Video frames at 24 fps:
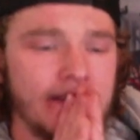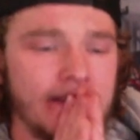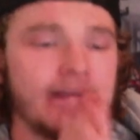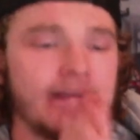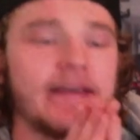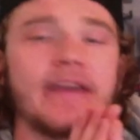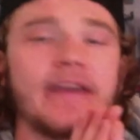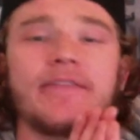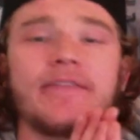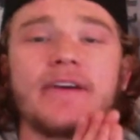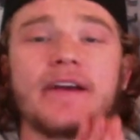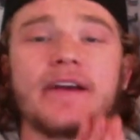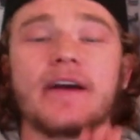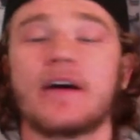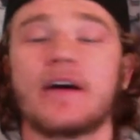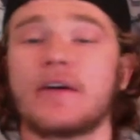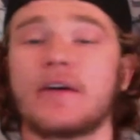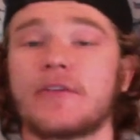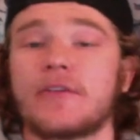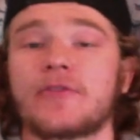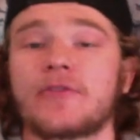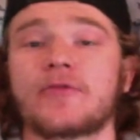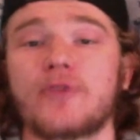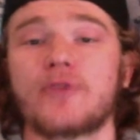giving
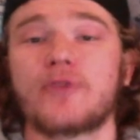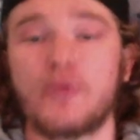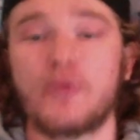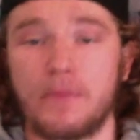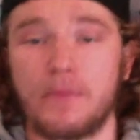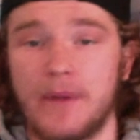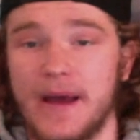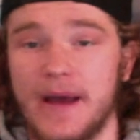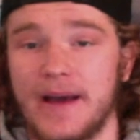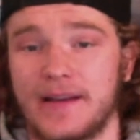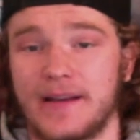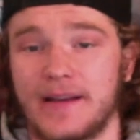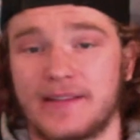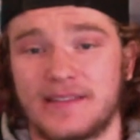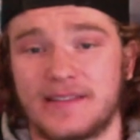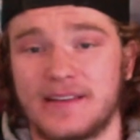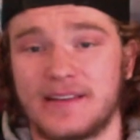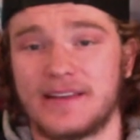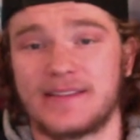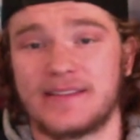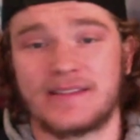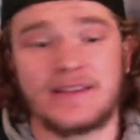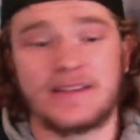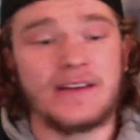fruit
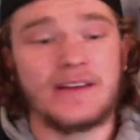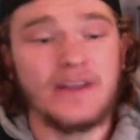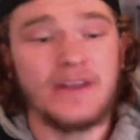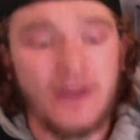baskets